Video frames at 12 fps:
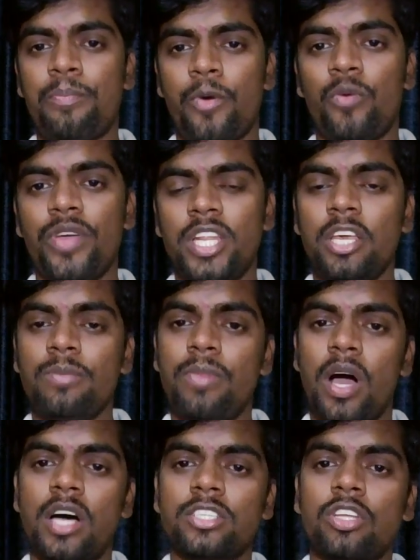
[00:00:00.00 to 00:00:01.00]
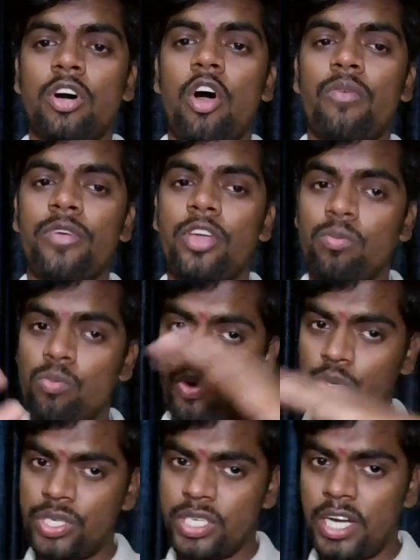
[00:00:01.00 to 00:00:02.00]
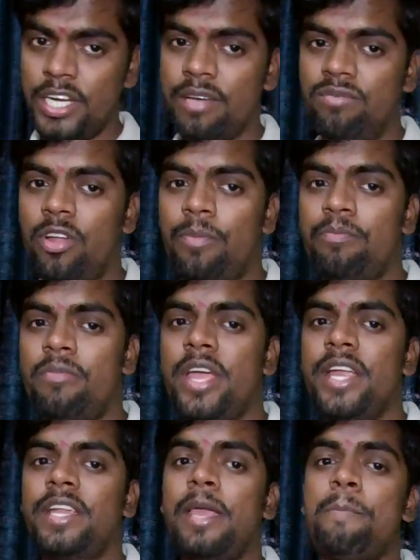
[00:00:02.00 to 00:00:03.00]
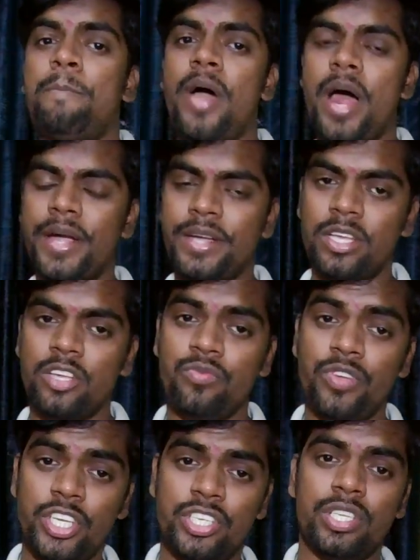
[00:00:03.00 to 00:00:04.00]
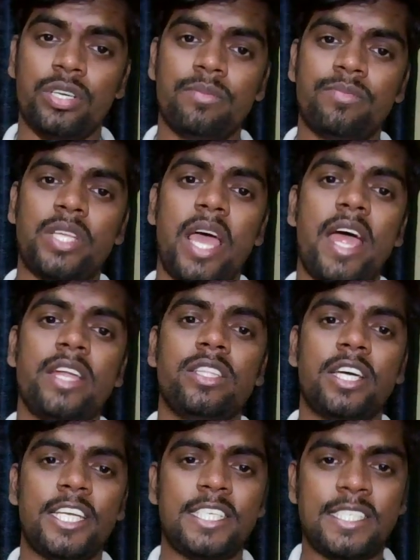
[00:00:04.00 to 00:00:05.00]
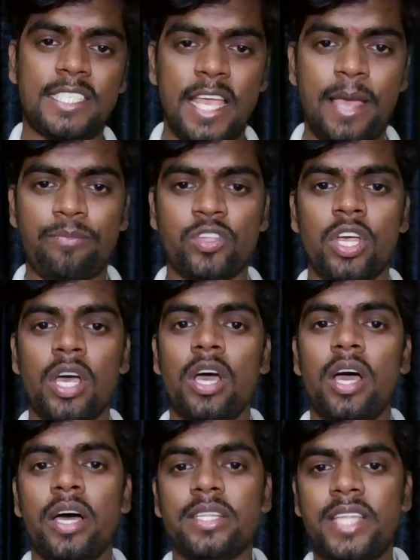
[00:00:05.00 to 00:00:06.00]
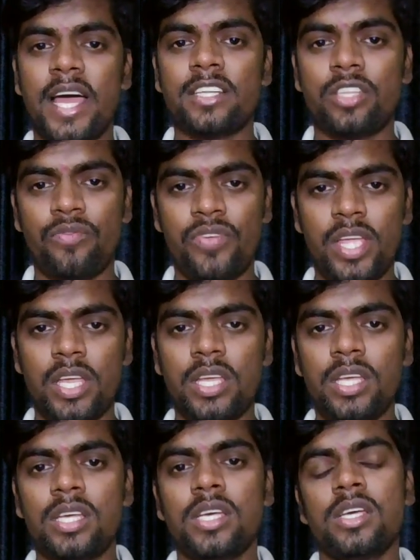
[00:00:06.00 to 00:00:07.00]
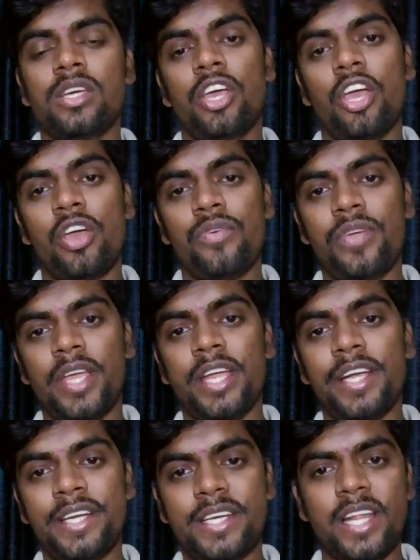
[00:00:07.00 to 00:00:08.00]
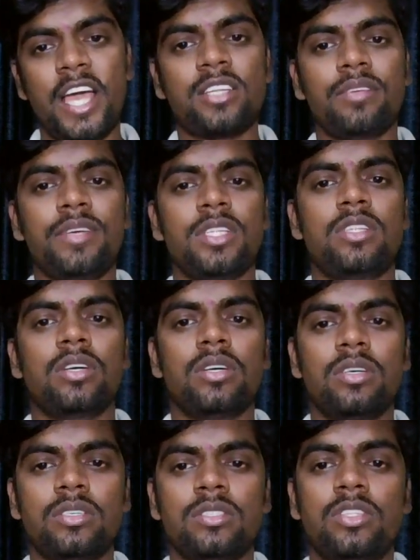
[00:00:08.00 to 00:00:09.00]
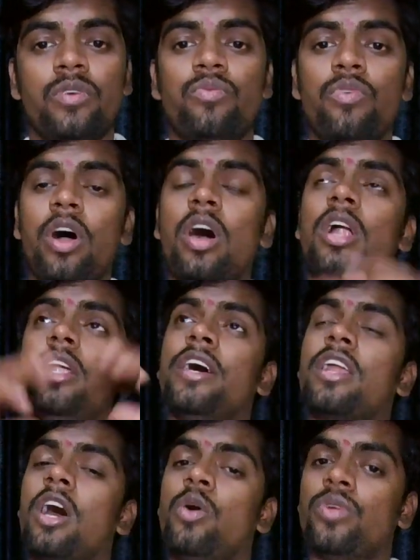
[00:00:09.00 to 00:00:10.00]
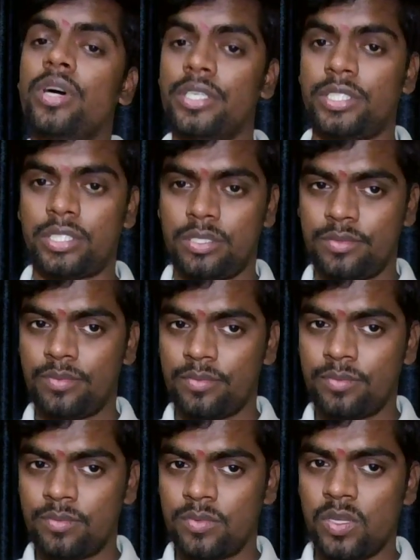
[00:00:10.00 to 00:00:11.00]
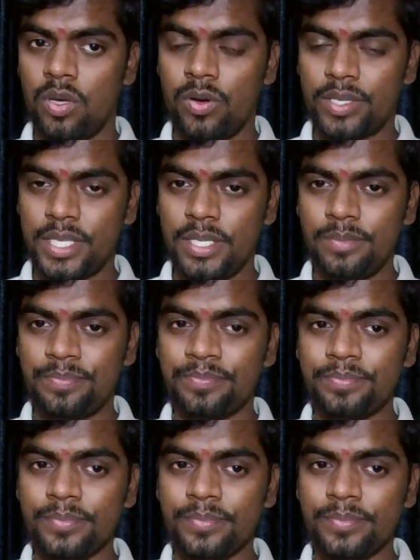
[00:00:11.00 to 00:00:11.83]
winding path of emotional development, imparting wisdoms and the shapes that the way we interact with the world around us. Okay,